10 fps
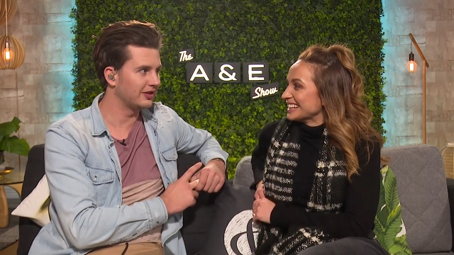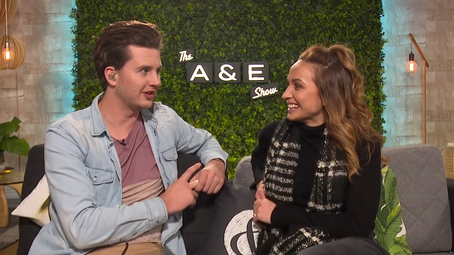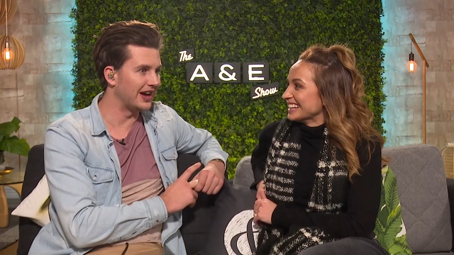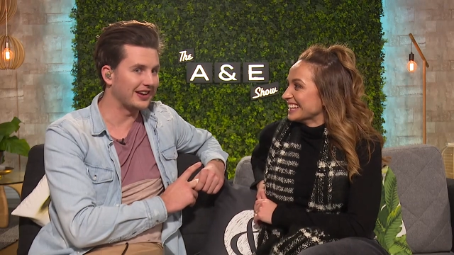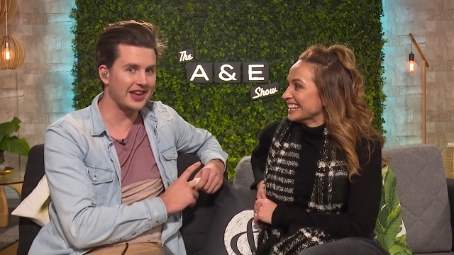
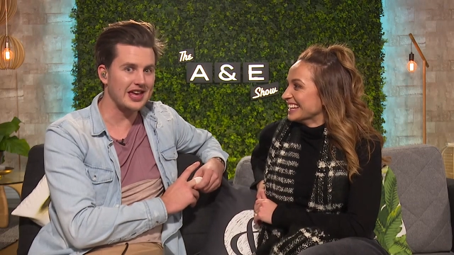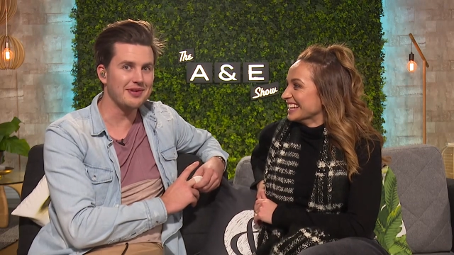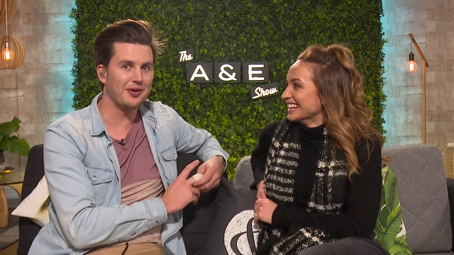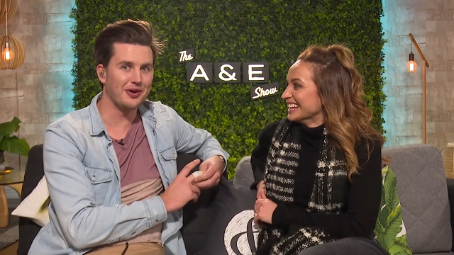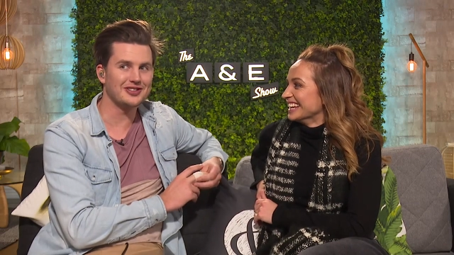Speaker 1: Like,
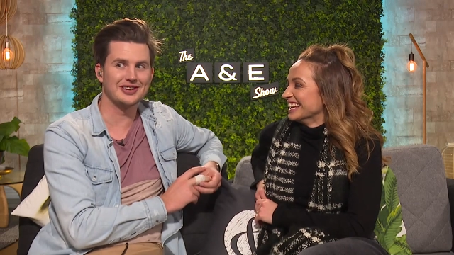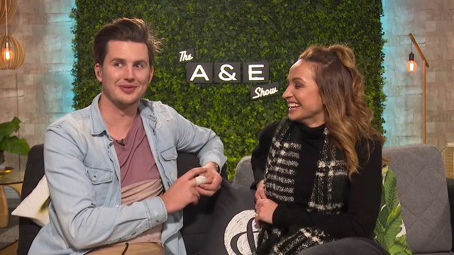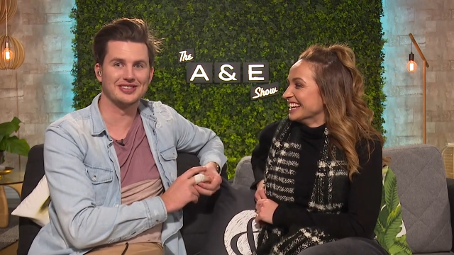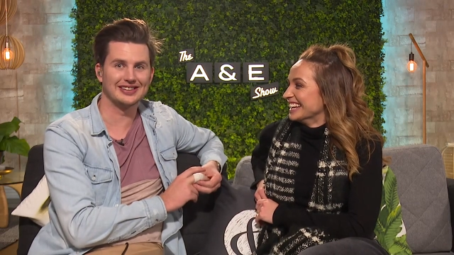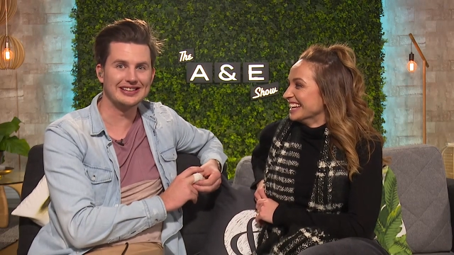Emma Watson
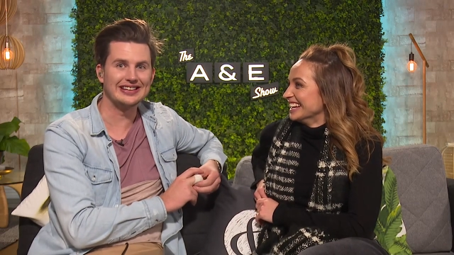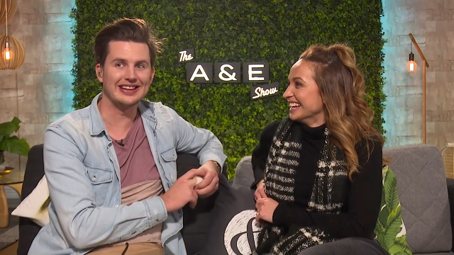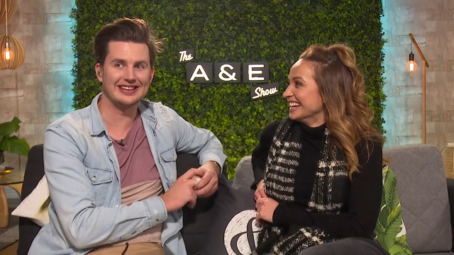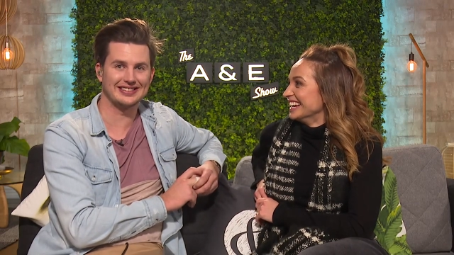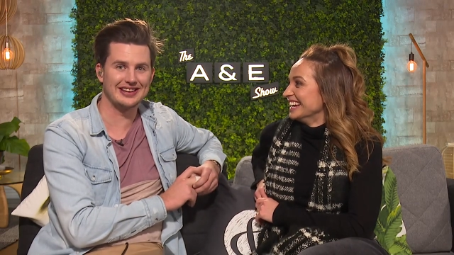was leading
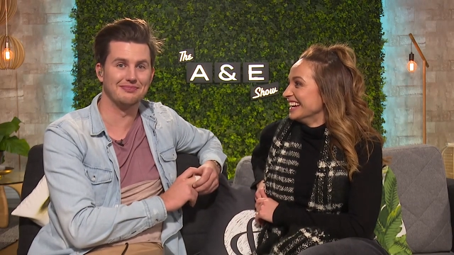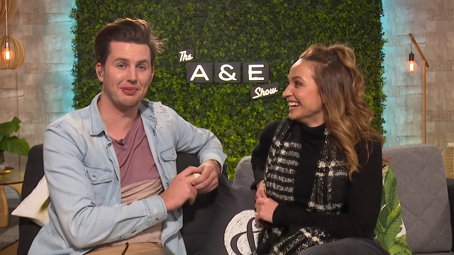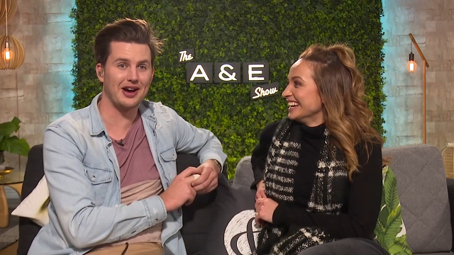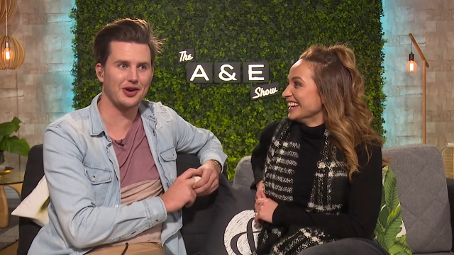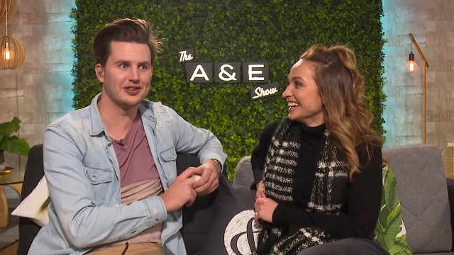that scene
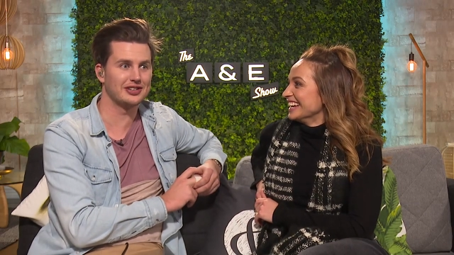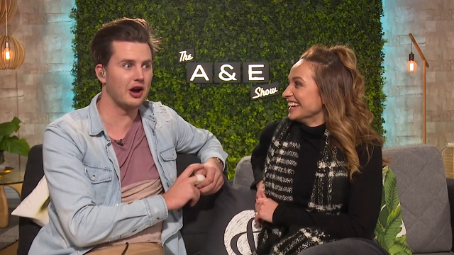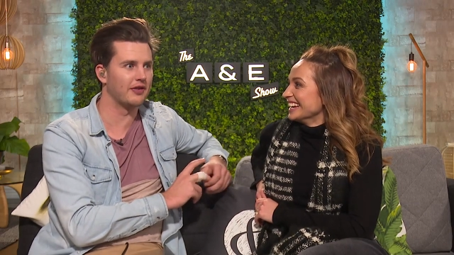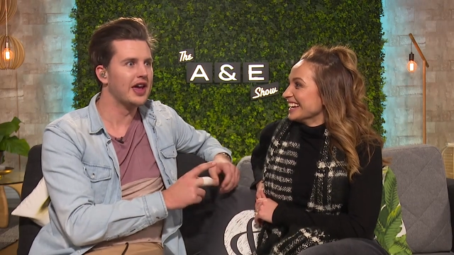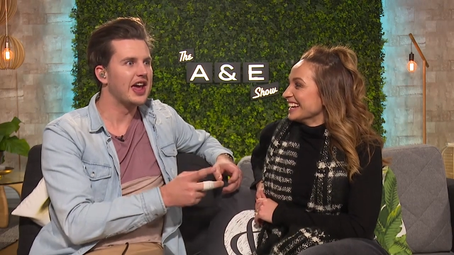by
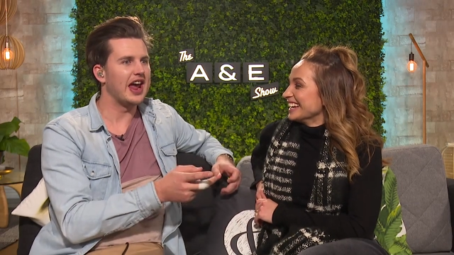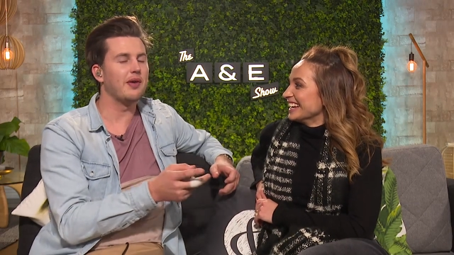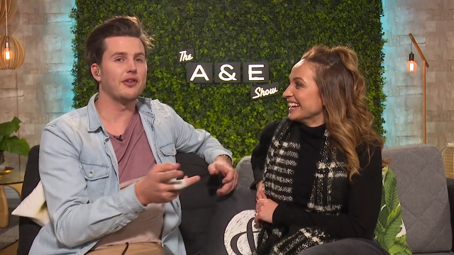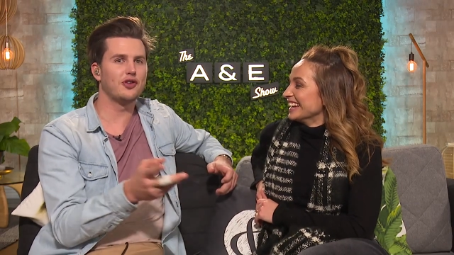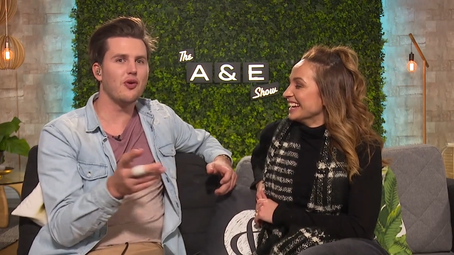herself.
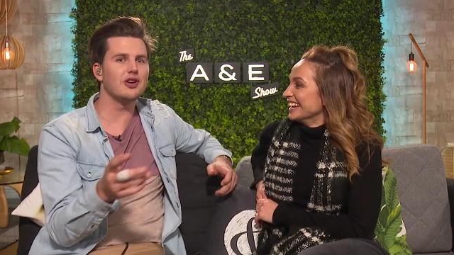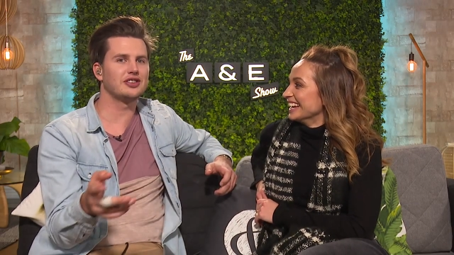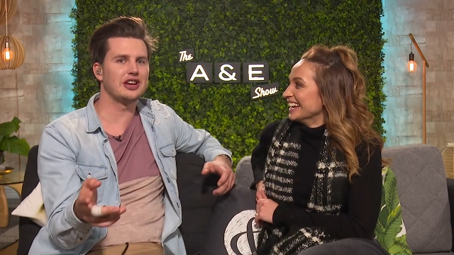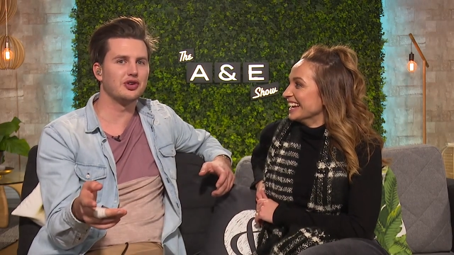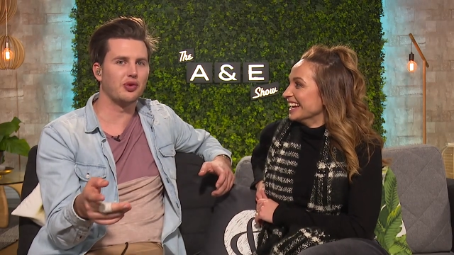And if you watch
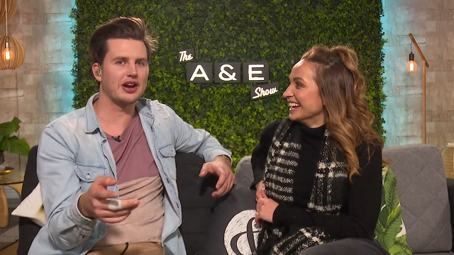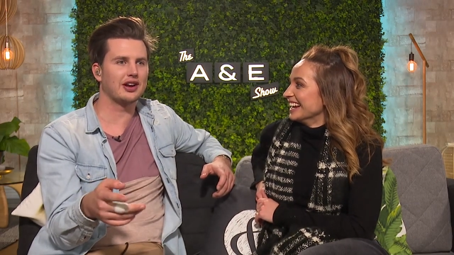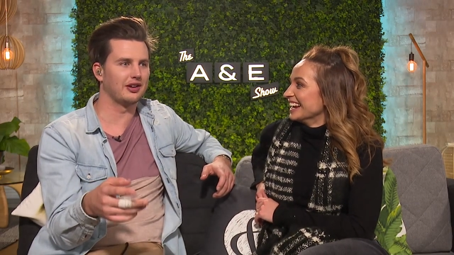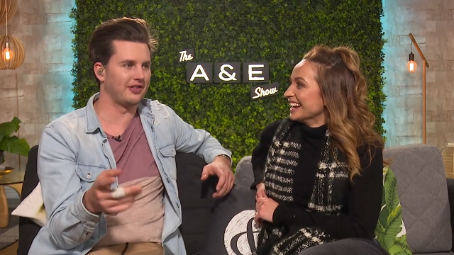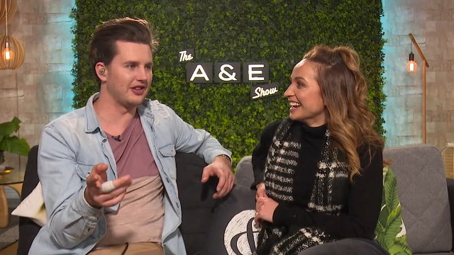Daniel
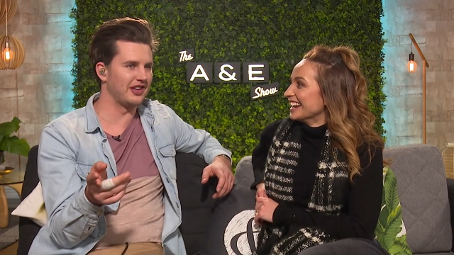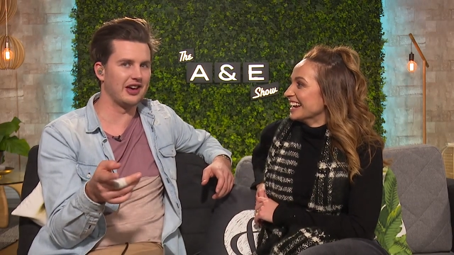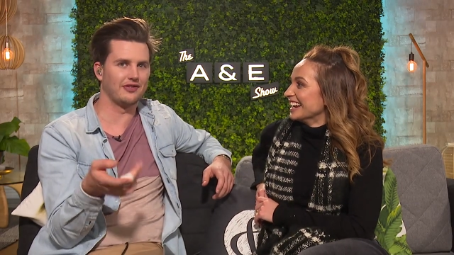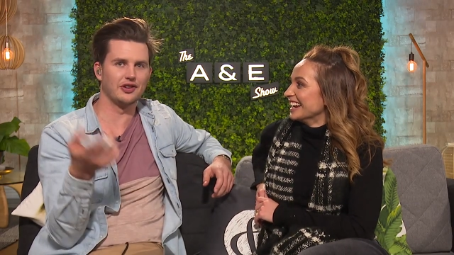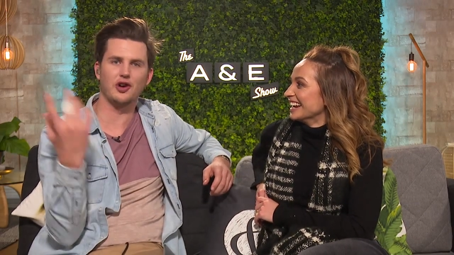Radcliffe in
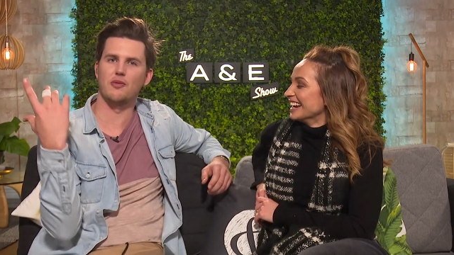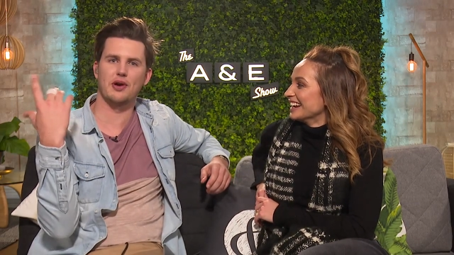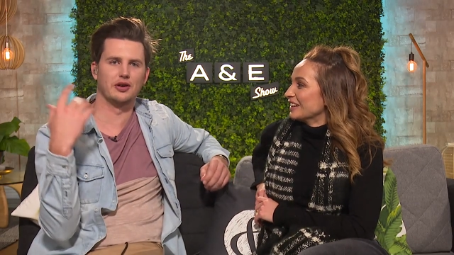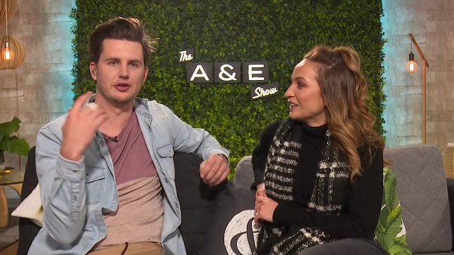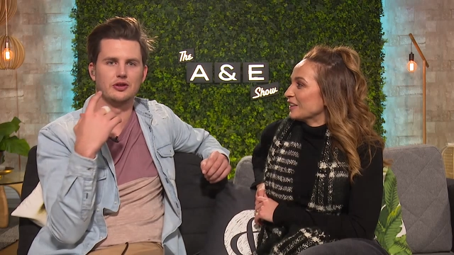that, if you go
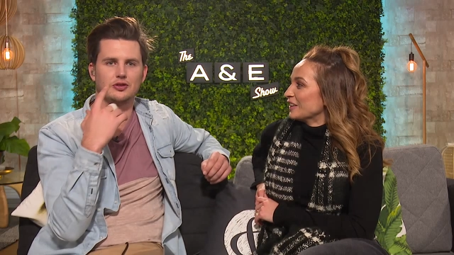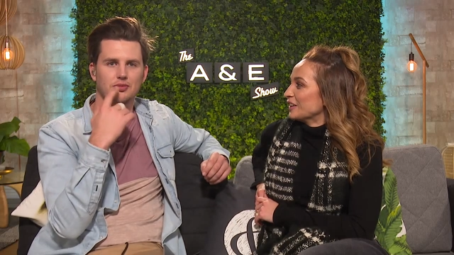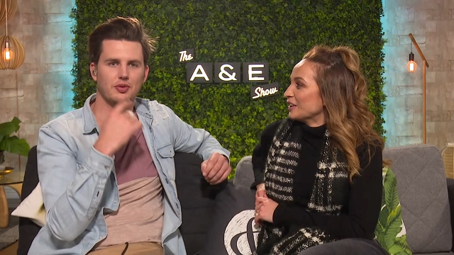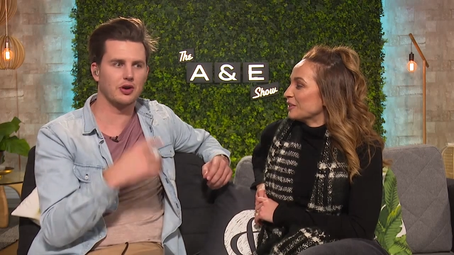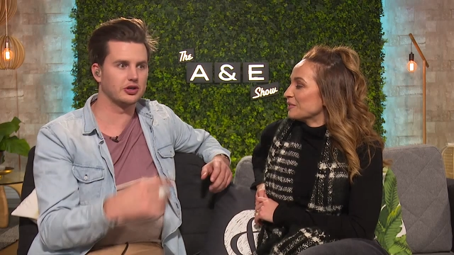back on YouTube
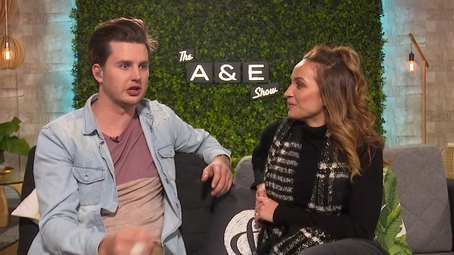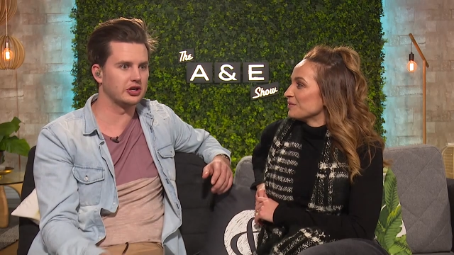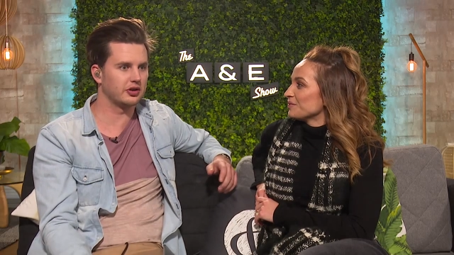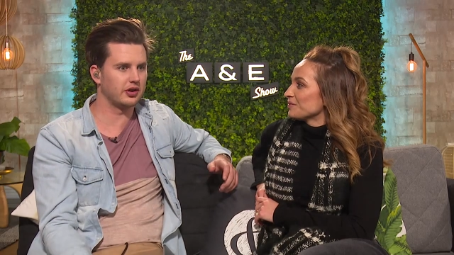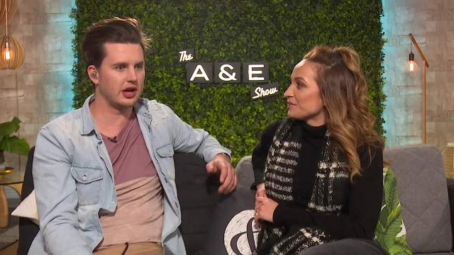and watch it,
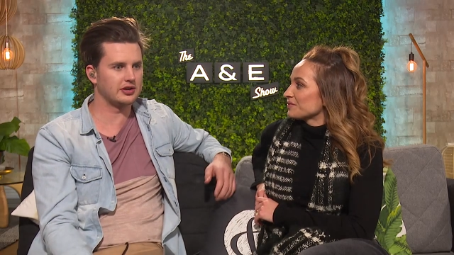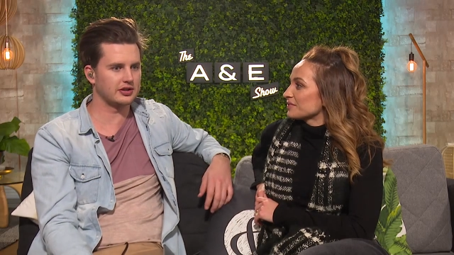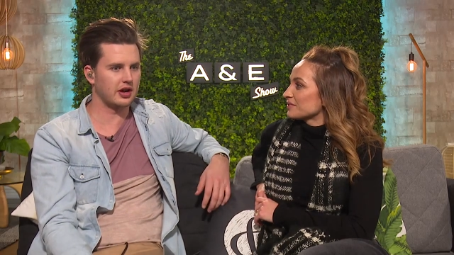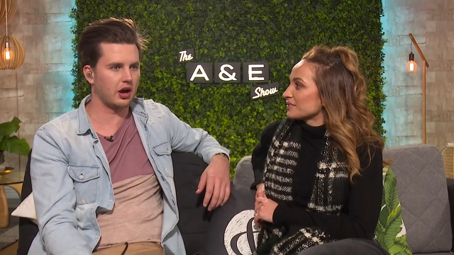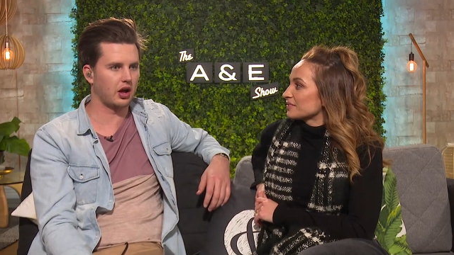she, he's
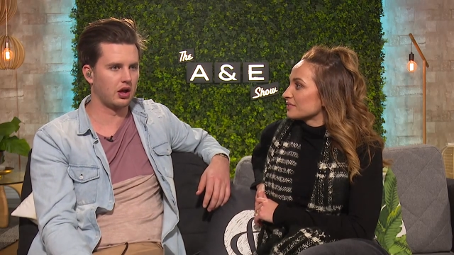just like...